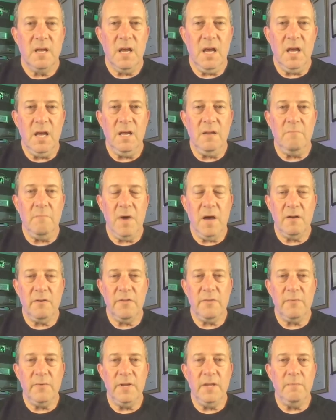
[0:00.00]
On Model
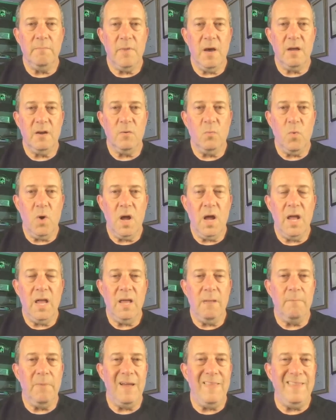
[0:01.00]
3 and Model Y.
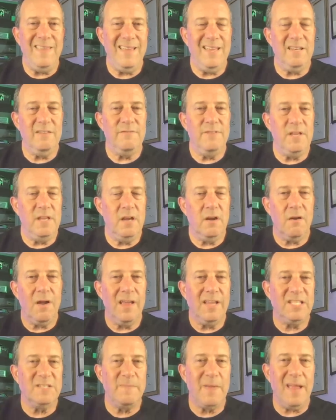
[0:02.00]
And by the end of the year, I
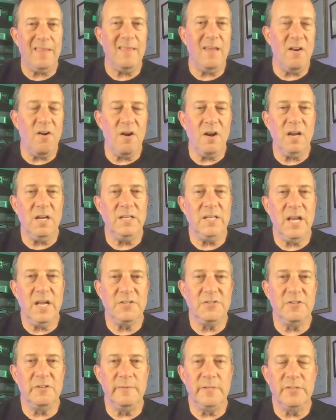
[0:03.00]
expect that
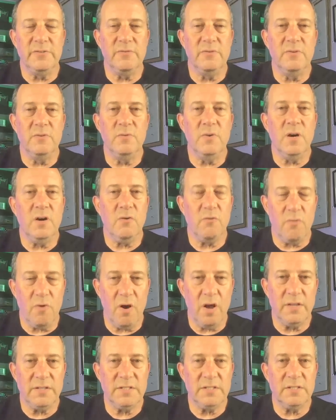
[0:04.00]
architecture to be true
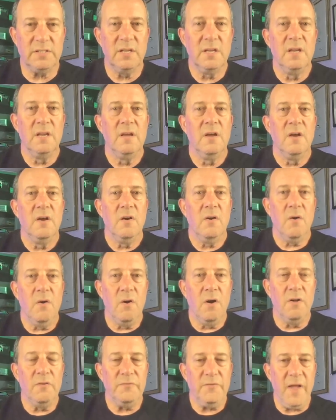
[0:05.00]
across
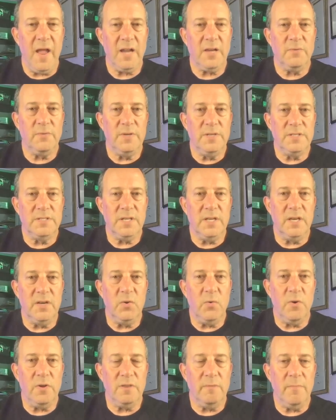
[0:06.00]
all factories in
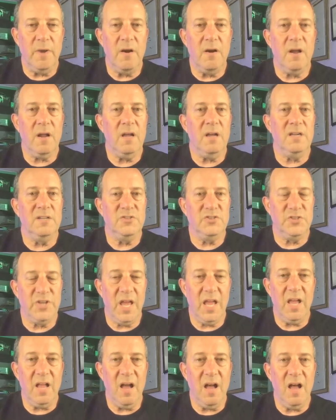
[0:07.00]
North America,
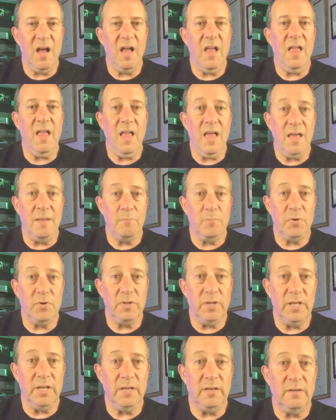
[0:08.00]
Shanghai, and
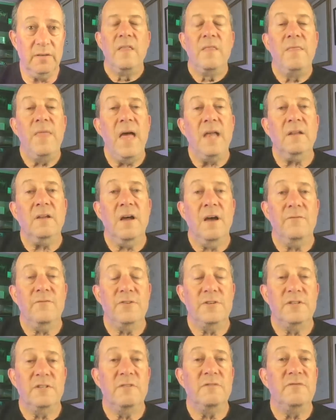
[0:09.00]
Berlin. That
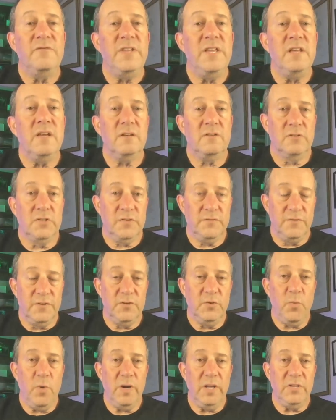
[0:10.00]
covers the vehicles for
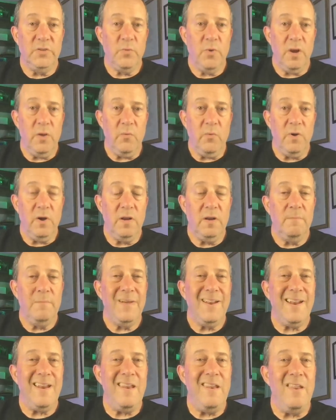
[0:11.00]
2021,
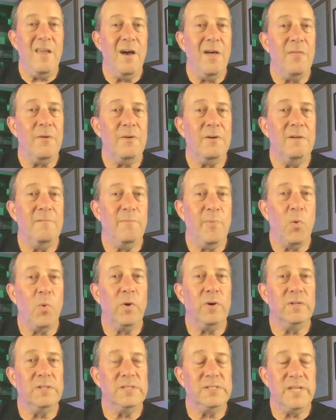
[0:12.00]
but another
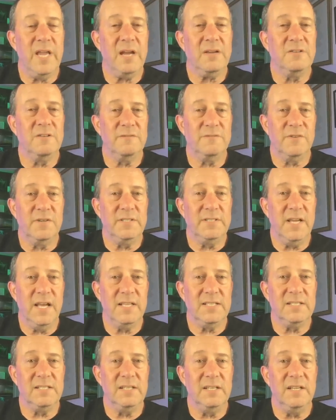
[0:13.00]
important sector for
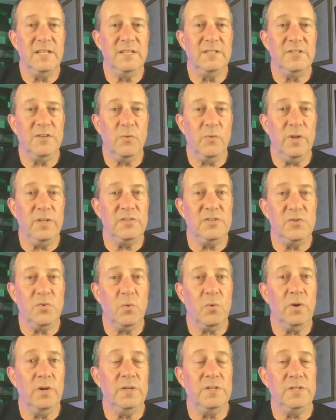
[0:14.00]
Tesla is grid
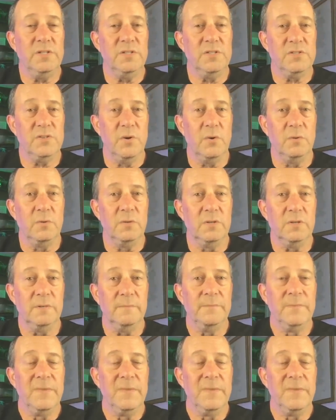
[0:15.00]
storage and solar.